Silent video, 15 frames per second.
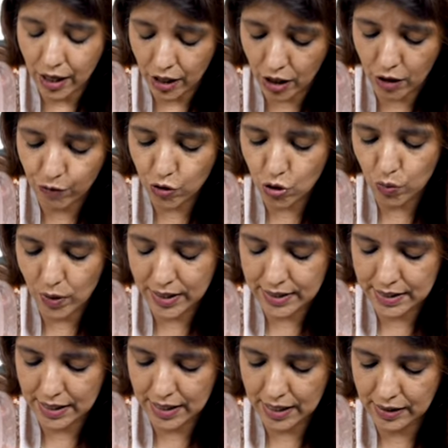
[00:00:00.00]
if you are
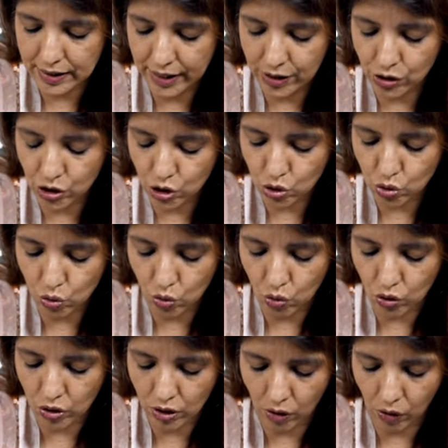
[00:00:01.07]
seeing that the
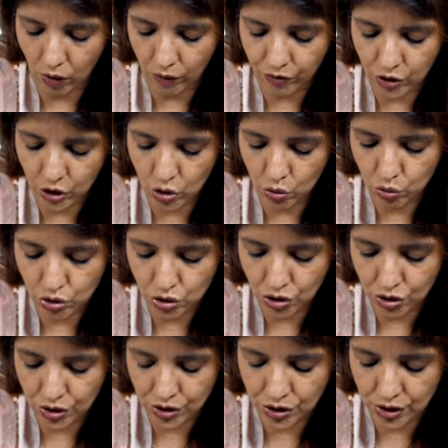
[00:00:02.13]
tone of the
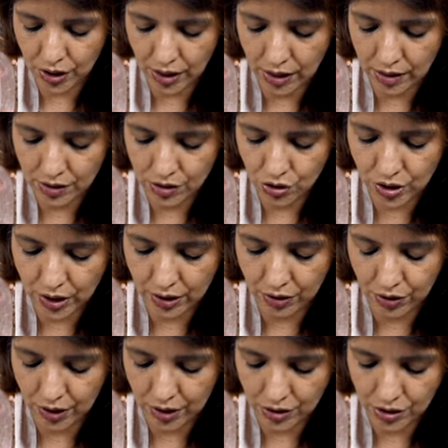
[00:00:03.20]
uterus is
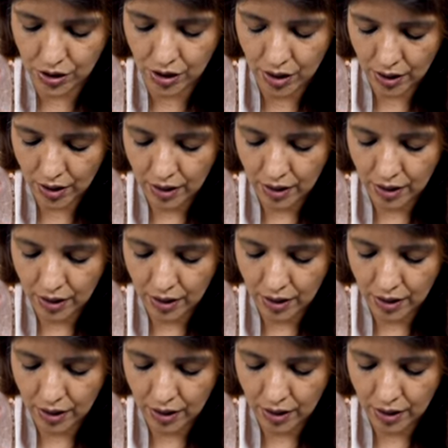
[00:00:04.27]
decreased